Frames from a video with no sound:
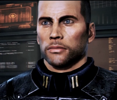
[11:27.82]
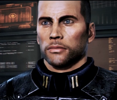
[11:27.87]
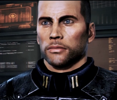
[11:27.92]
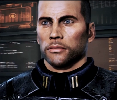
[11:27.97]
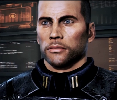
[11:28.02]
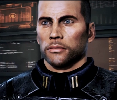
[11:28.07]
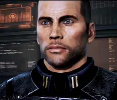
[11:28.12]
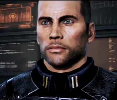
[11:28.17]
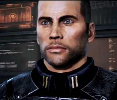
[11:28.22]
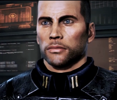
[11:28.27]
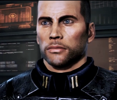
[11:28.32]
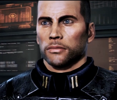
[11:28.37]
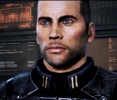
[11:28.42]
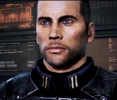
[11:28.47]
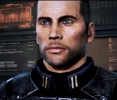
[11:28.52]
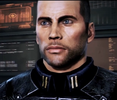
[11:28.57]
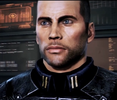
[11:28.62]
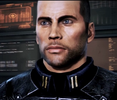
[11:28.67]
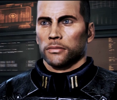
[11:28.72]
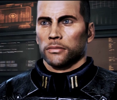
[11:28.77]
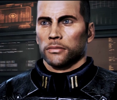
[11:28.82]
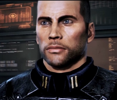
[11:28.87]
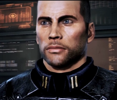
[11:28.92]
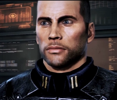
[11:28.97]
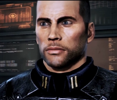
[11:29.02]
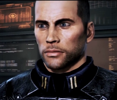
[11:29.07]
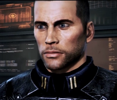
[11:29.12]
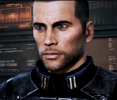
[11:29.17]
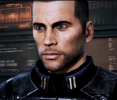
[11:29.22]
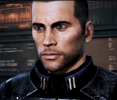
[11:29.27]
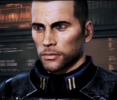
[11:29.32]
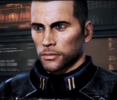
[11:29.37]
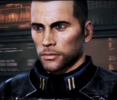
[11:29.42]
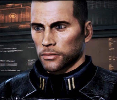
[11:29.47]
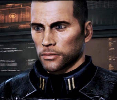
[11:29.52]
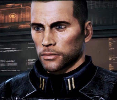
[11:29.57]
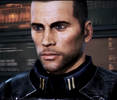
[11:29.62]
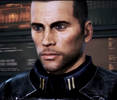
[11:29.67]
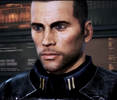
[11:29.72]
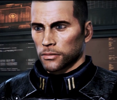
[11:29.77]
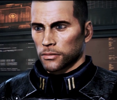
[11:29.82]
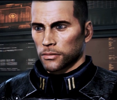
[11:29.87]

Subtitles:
No one is speaking in this clip.